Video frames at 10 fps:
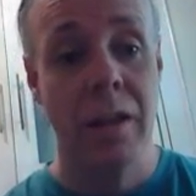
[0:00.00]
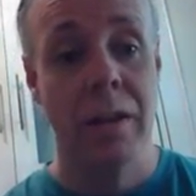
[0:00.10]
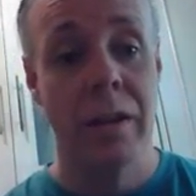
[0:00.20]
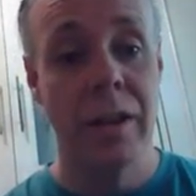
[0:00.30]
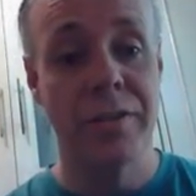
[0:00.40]

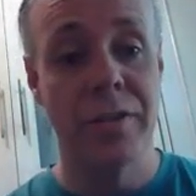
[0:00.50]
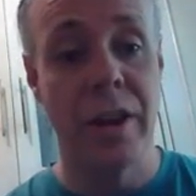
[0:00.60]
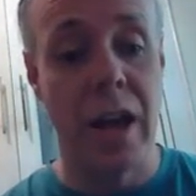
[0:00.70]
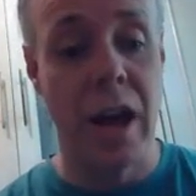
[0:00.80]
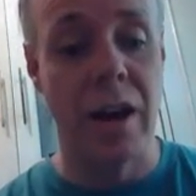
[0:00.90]
Let's try
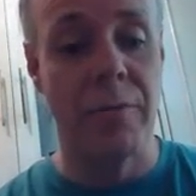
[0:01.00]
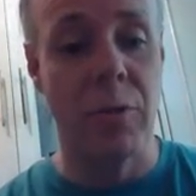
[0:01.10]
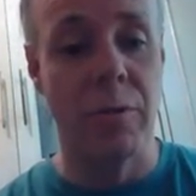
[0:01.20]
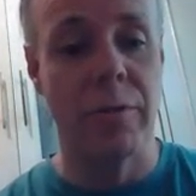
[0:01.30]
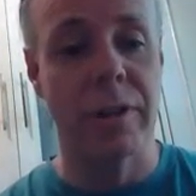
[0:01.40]

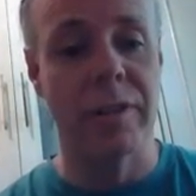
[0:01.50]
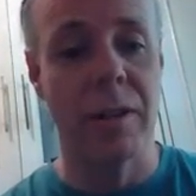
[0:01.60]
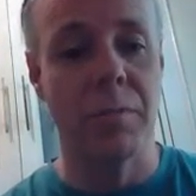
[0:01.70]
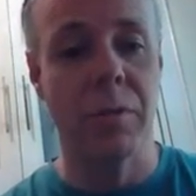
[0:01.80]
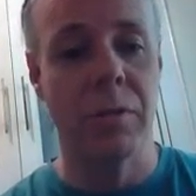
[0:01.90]
árbol, for
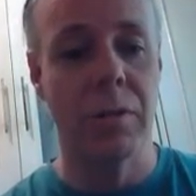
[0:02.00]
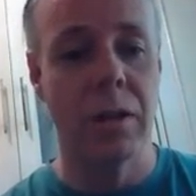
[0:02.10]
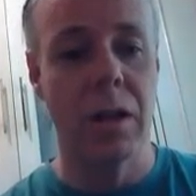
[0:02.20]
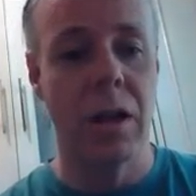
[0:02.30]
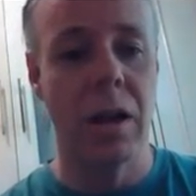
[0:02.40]
example.
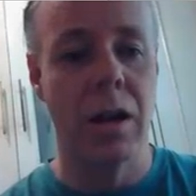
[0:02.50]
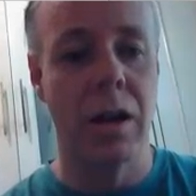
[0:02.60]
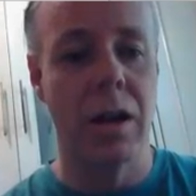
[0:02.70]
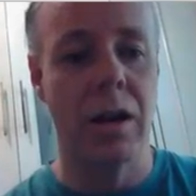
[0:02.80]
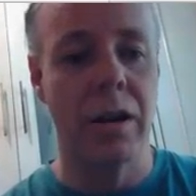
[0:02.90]

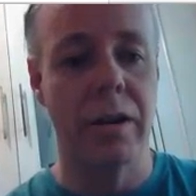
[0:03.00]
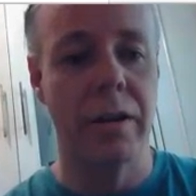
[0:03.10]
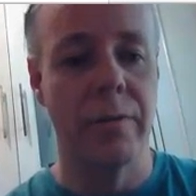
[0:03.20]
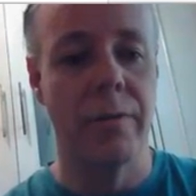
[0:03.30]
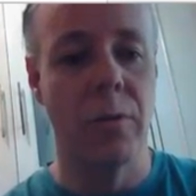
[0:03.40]

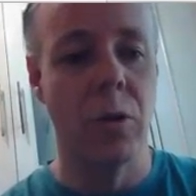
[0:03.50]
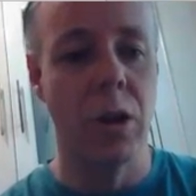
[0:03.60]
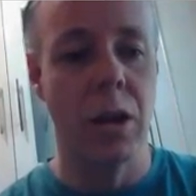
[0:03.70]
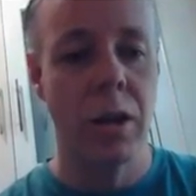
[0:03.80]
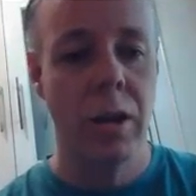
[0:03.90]

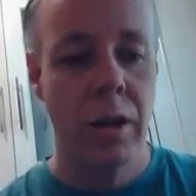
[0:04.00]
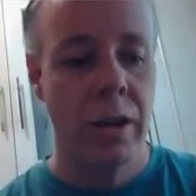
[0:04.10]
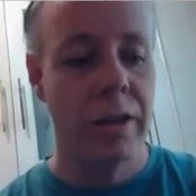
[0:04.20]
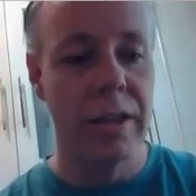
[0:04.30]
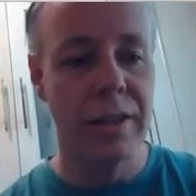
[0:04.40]
Árbol.
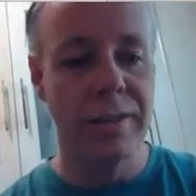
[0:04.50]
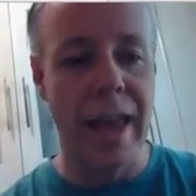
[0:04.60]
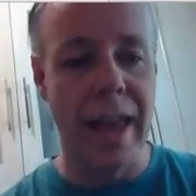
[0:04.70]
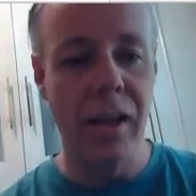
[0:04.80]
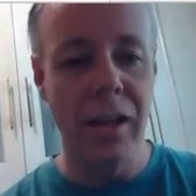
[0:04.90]
This
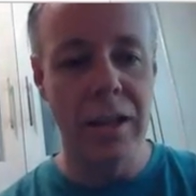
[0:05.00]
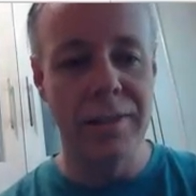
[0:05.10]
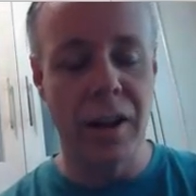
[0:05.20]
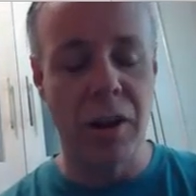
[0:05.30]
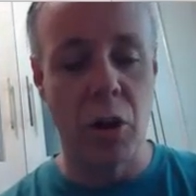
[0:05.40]
L is
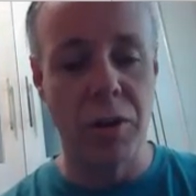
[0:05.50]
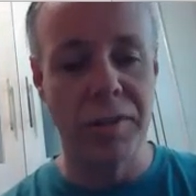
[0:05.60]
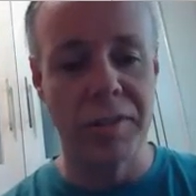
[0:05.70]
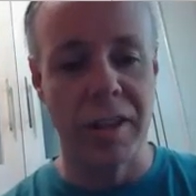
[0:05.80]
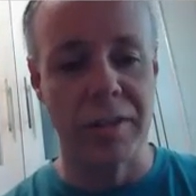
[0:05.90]
a
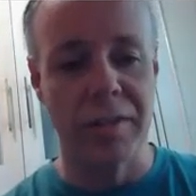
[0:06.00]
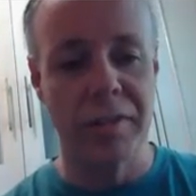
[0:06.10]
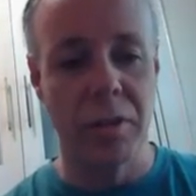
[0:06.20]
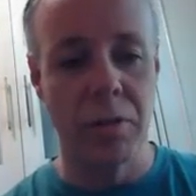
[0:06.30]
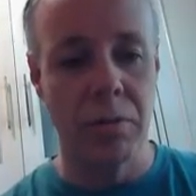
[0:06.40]
consonant,
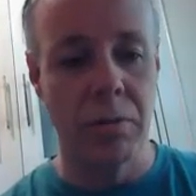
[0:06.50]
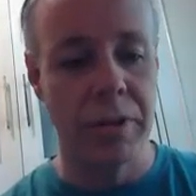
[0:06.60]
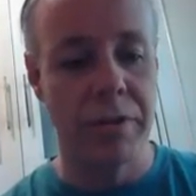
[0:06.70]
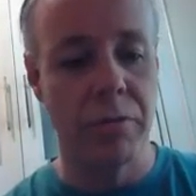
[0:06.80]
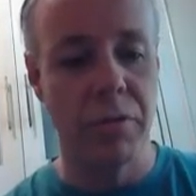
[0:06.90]
so
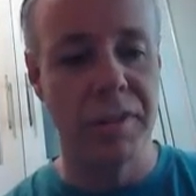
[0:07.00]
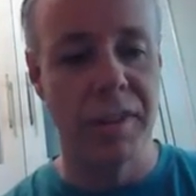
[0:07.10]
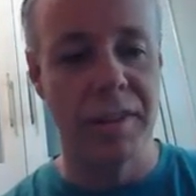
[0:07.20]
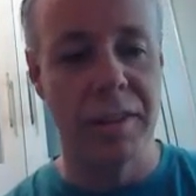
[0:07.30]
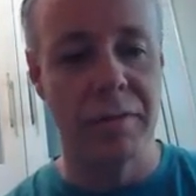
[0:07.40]
the rule
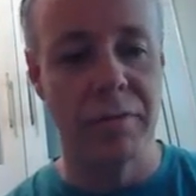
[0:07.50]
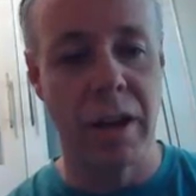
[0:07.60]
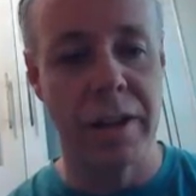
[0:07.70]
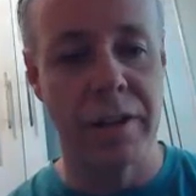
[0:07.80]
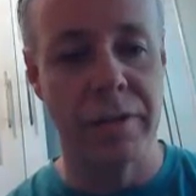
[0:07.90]
says that
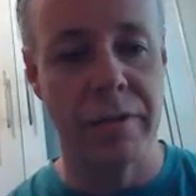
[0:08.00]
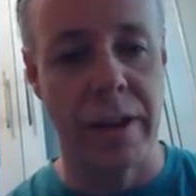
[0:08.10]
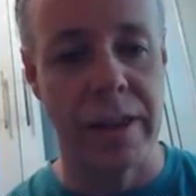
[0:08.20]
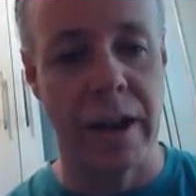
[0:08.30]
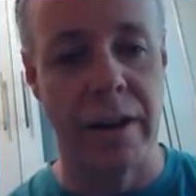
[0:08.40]
I need to
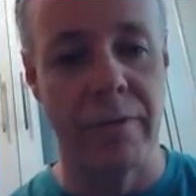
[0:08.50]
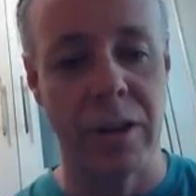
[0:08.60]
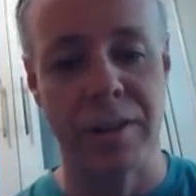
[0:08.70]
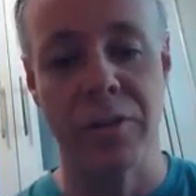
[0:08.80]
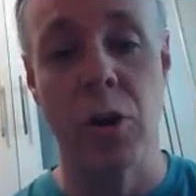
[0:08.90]
write
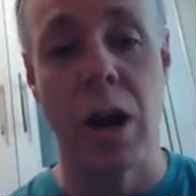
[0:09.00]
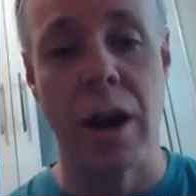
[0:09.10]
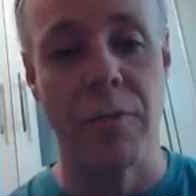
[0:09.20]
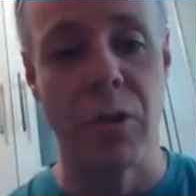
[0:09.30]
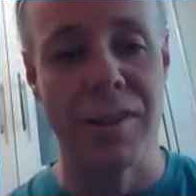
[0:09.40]
árboles, no
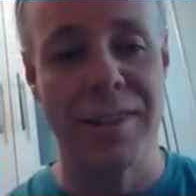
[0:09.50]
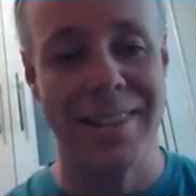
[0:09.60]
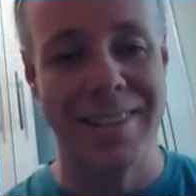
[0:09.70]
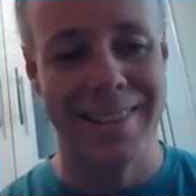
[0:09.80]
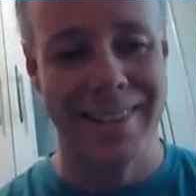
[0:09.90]
árboles.
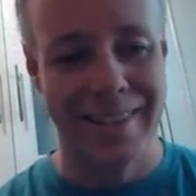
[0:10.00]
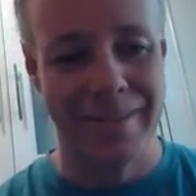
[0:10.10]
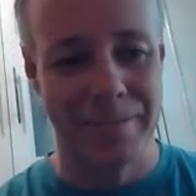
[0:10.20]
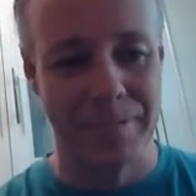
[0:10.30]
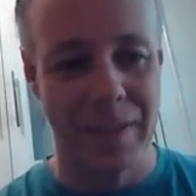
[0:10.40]

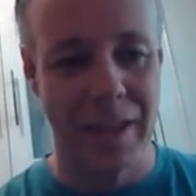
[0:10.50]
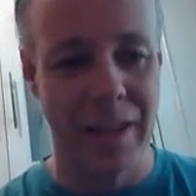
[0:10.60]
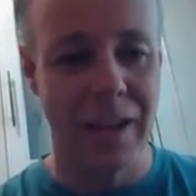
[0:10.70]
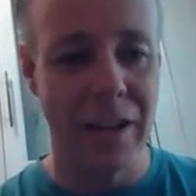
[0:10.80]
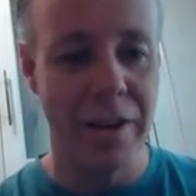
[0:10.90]

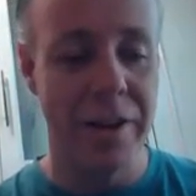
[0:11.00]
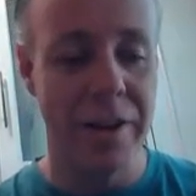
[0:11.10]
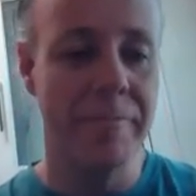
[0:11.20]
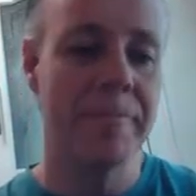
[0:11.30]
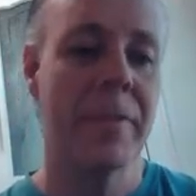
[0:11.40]
Clear?
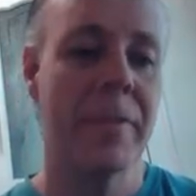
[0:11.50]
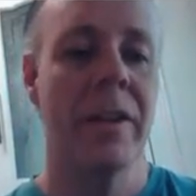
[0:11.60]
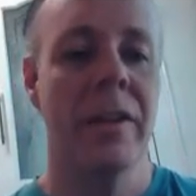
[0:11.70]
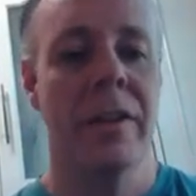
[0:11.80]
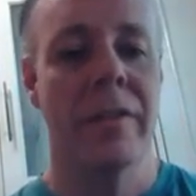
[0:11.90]

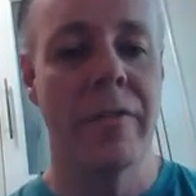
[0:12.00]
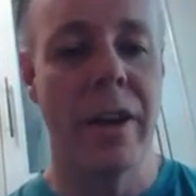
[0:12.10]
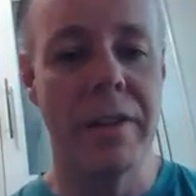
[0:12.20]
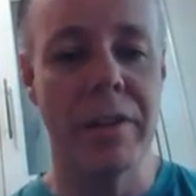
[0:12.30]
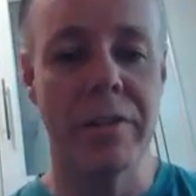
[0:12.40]

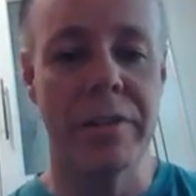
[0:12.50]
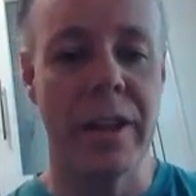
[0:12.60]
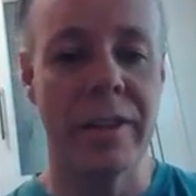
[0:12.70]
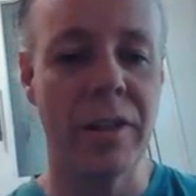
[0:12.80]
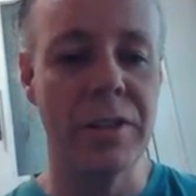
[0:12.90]
Very good.
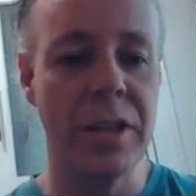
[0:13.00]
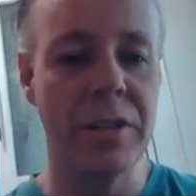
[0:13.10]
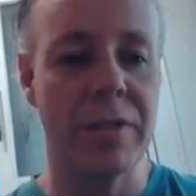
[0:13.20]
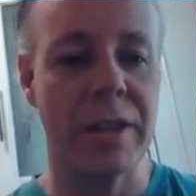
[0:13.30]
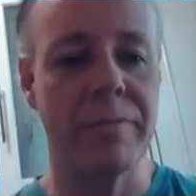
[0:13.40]
Let's
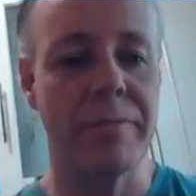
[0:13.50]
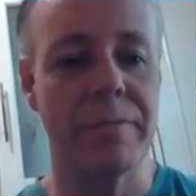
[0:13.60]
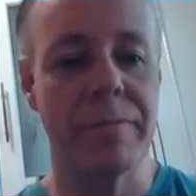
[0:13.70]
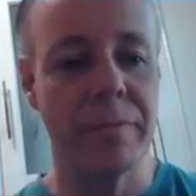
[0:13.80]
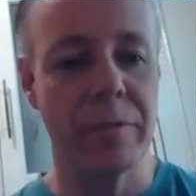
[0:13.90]
continue then.
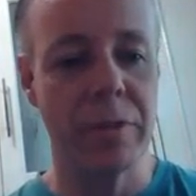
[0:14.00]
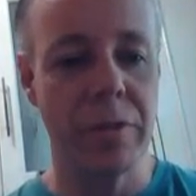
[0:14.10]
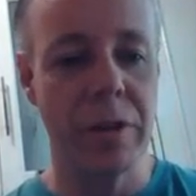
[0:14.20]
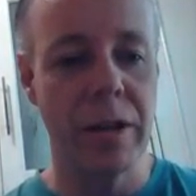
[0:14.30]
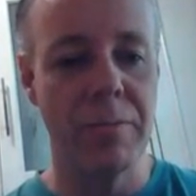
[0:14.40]
We
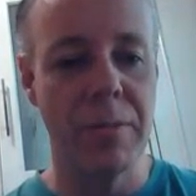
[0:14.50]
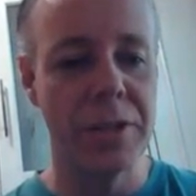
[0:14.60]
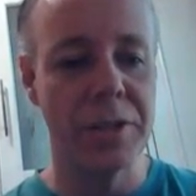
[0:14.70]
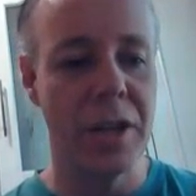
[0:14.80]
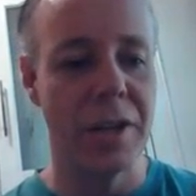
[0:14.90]
don't have much
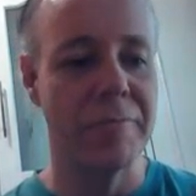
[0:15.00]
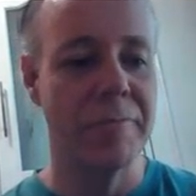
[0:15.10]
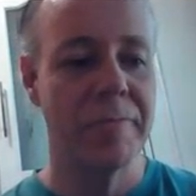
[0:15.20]
time.